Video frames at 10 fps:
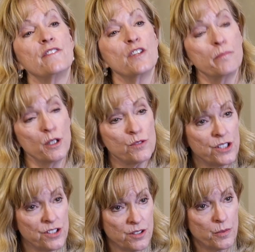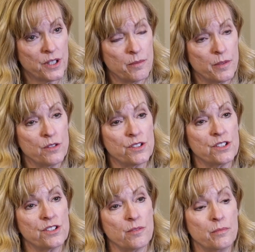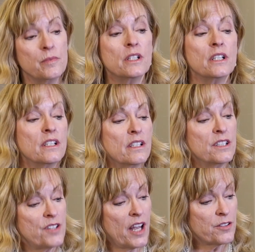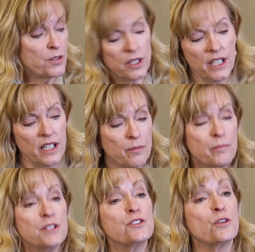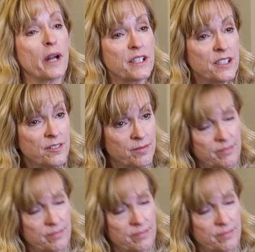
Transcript: of the immune system where the immune system is actually misdirected